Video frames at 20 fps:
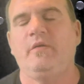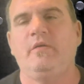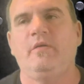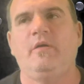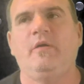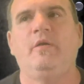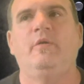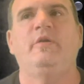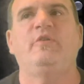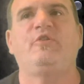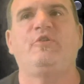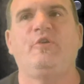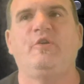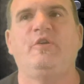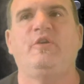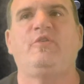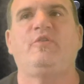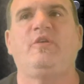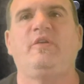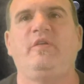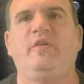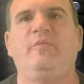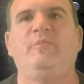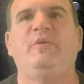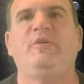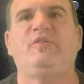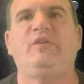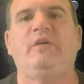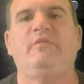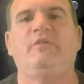Oh, it's Chris, he
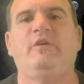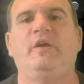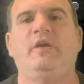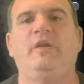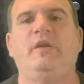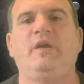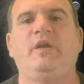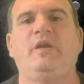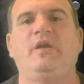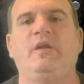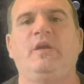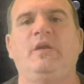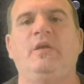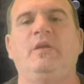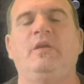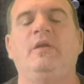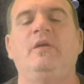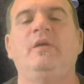must have a headache again.